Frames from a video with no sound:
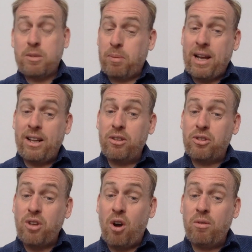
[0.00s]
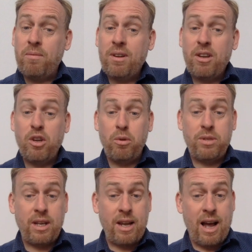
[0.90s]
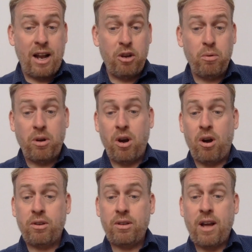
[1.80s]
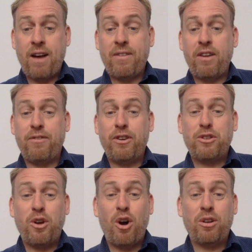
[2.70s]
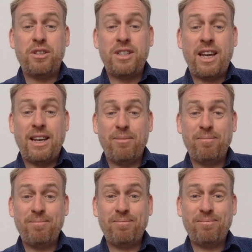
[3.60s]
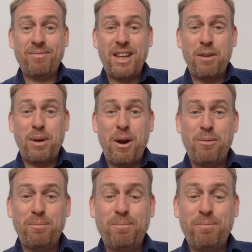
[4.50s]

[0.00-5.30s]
play a little song using our new chord, our very first chord, the C. Here we go.